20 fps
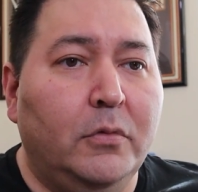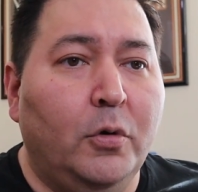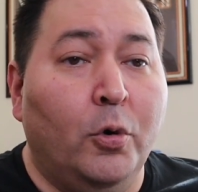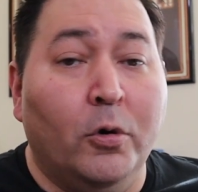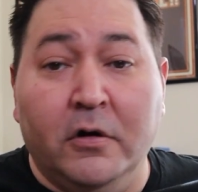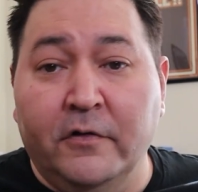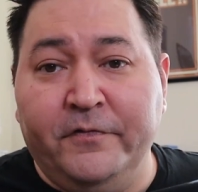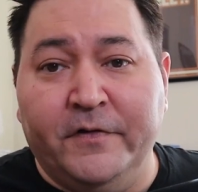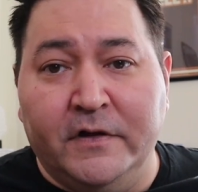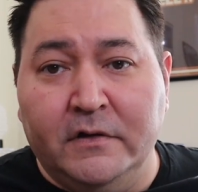
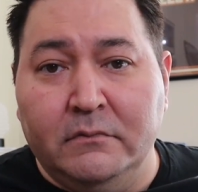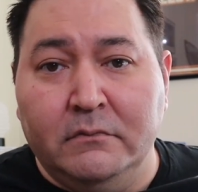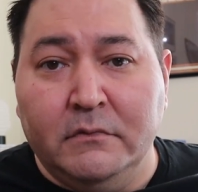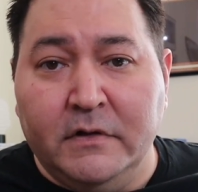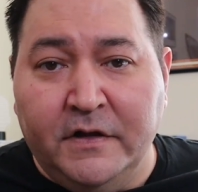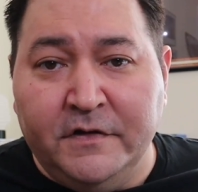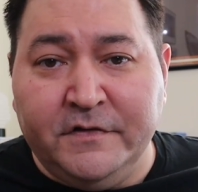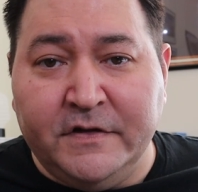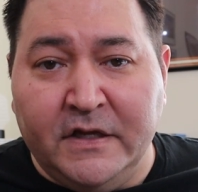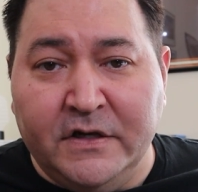orphan,
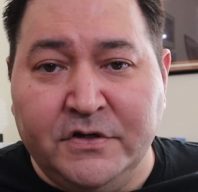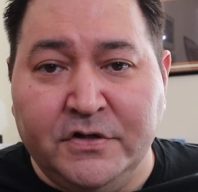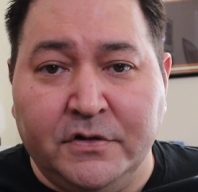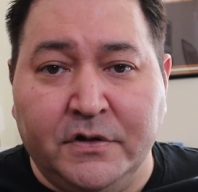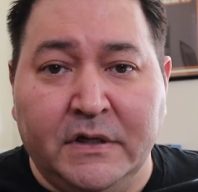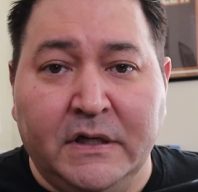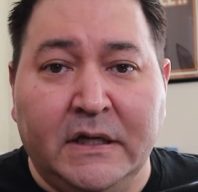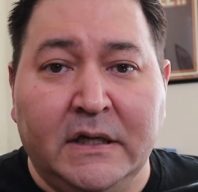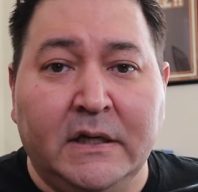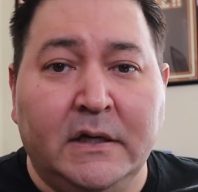
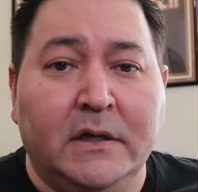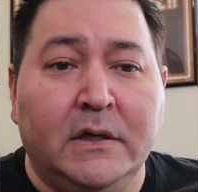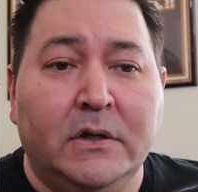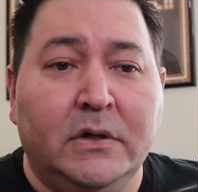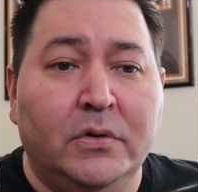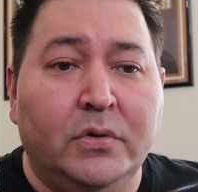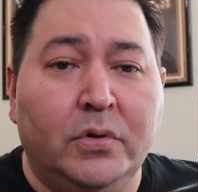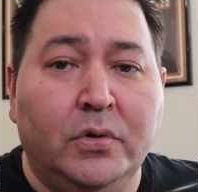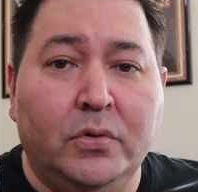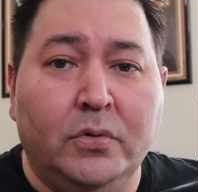essentially,
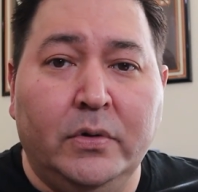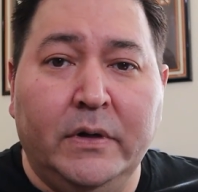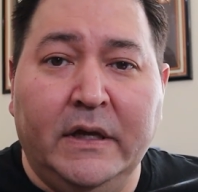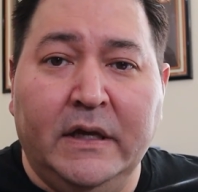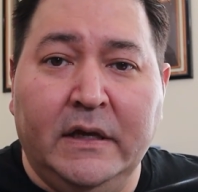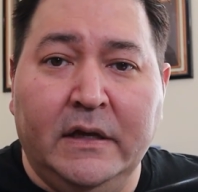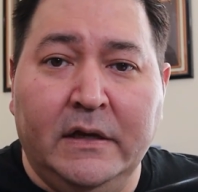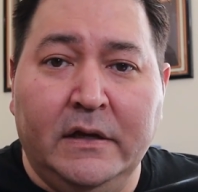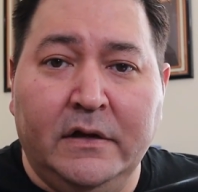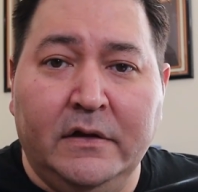who
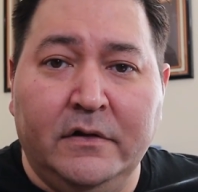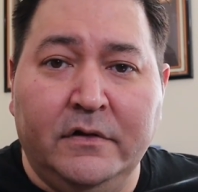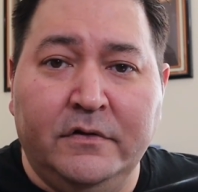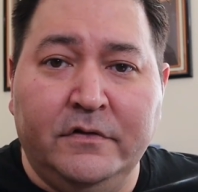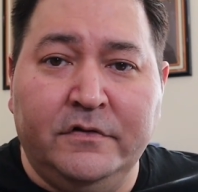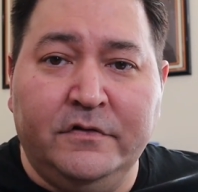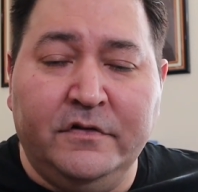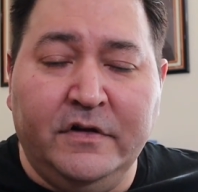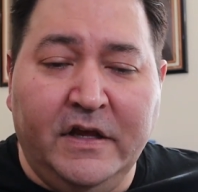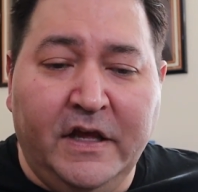
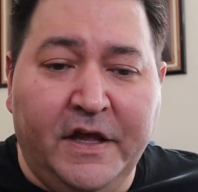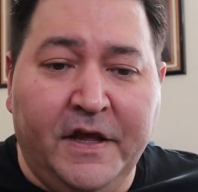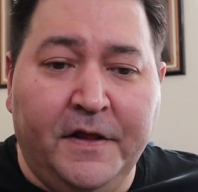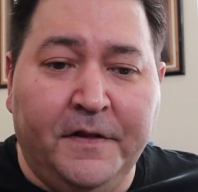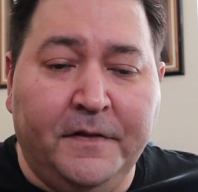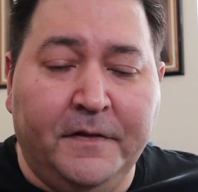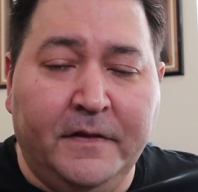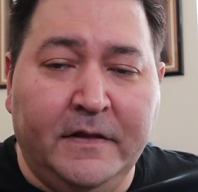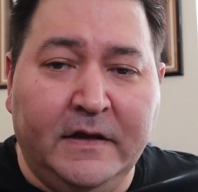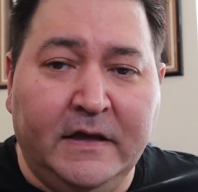is
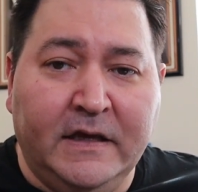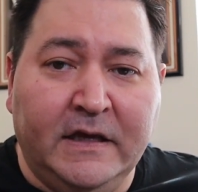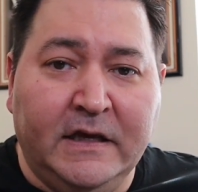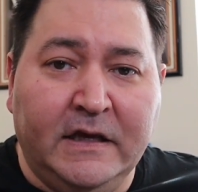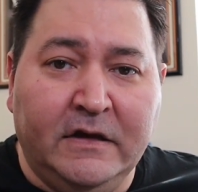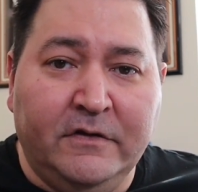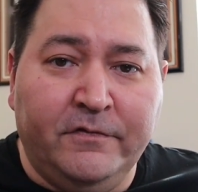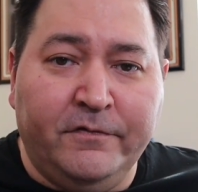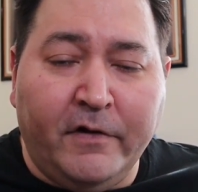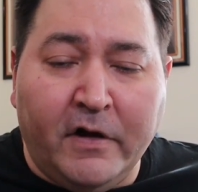in
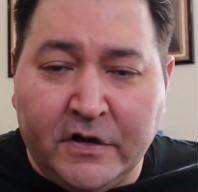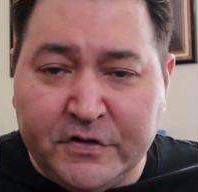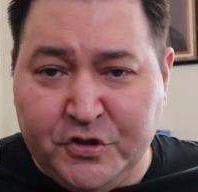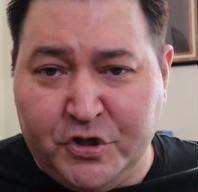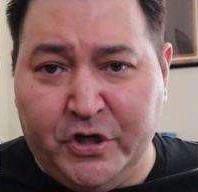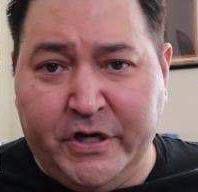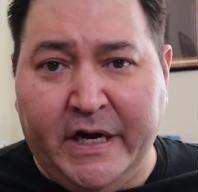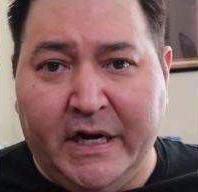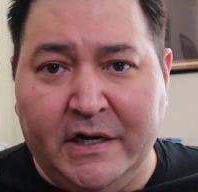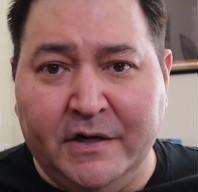the
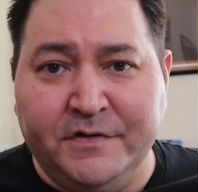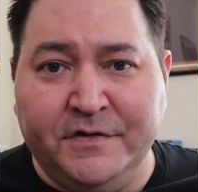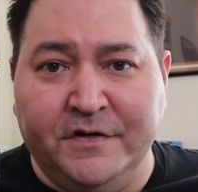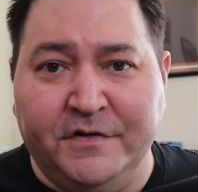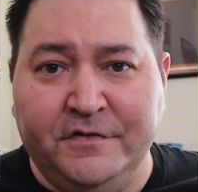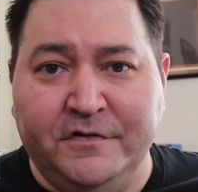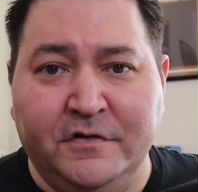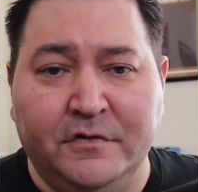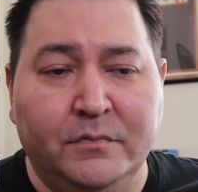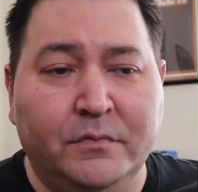foster care
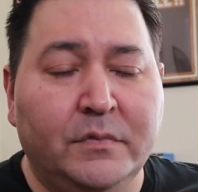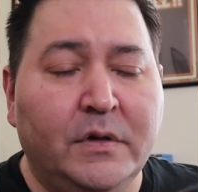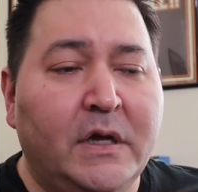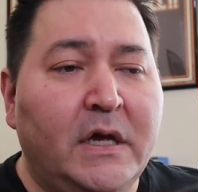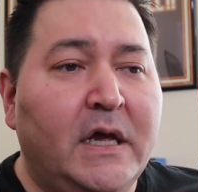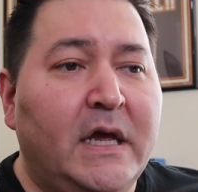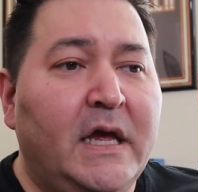system.